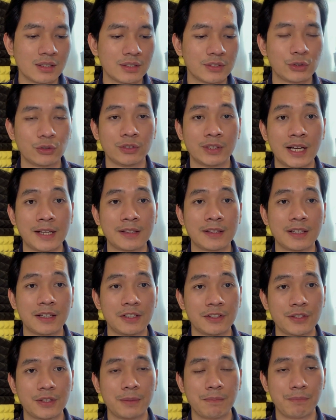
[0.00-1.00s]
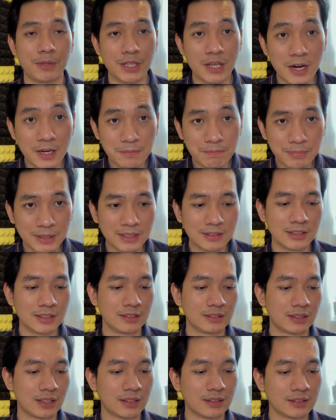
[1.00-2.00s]
So that is the BRP
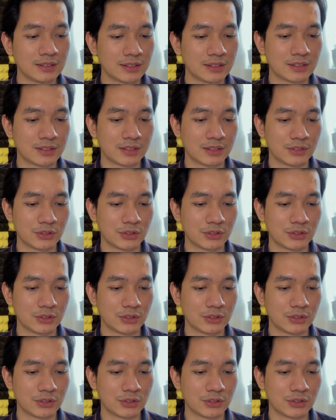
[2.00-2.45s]
details.